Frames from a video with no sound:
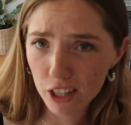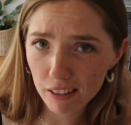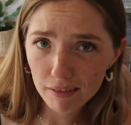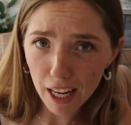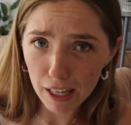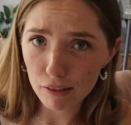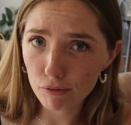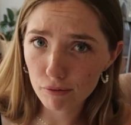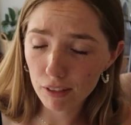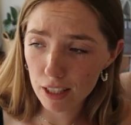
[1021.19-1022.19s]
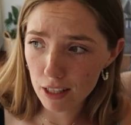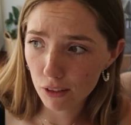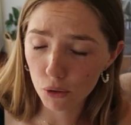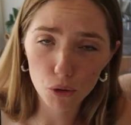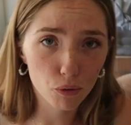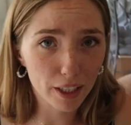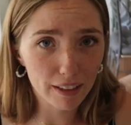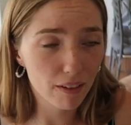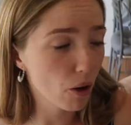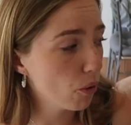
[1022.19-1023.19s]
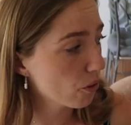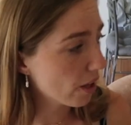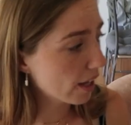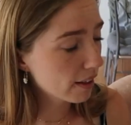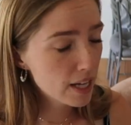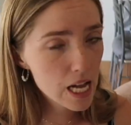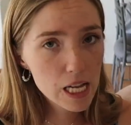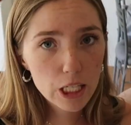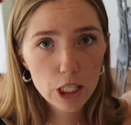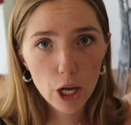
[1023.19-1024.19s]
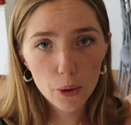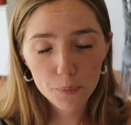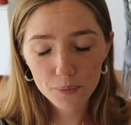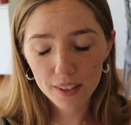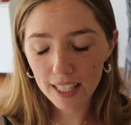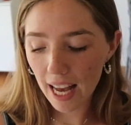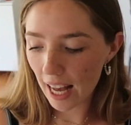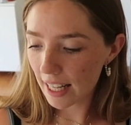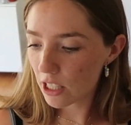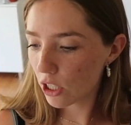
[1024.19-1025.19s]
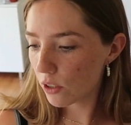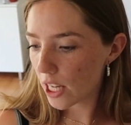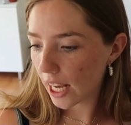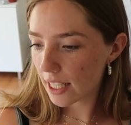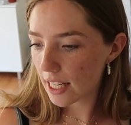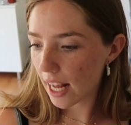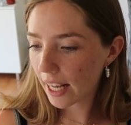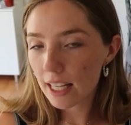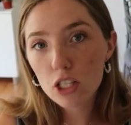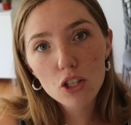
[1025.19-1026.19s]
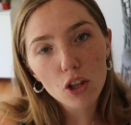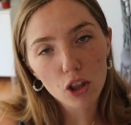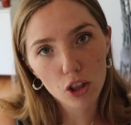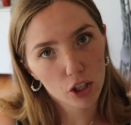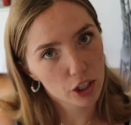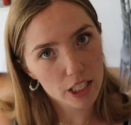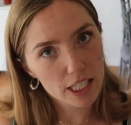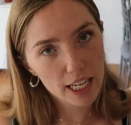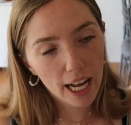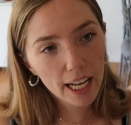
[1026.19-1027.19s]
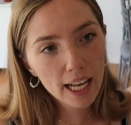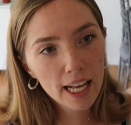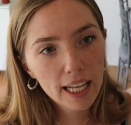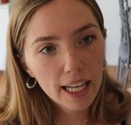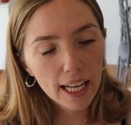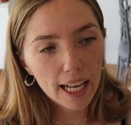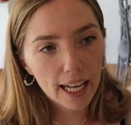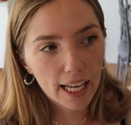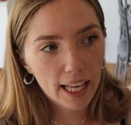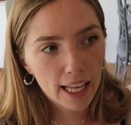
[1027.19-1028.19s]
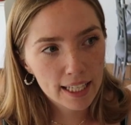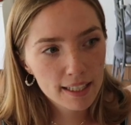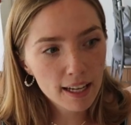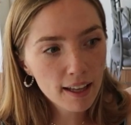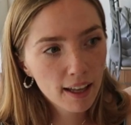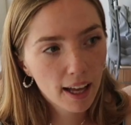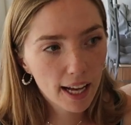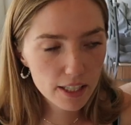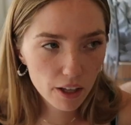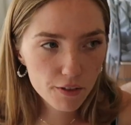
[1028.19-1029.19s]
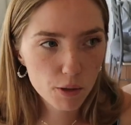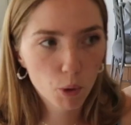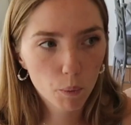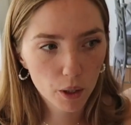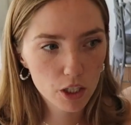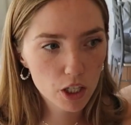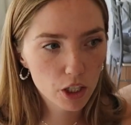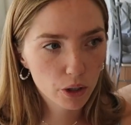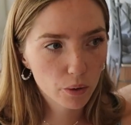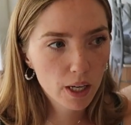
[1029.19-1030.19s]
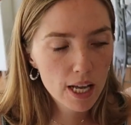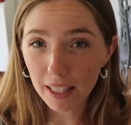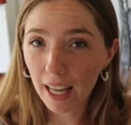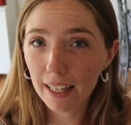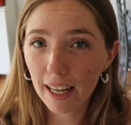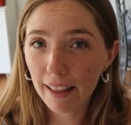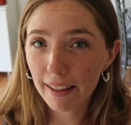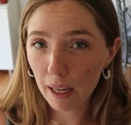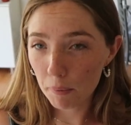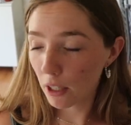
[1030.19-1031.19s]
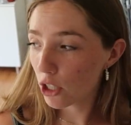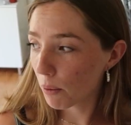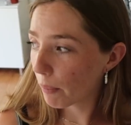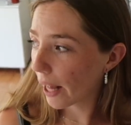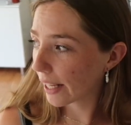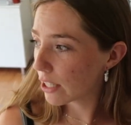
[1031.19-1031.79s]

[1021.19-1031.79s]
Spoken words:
it and listen or read the whole thing. So yeah, it's a new day. Today is Thursday, and I still have some more work to do, but then I think I'm gonna jump back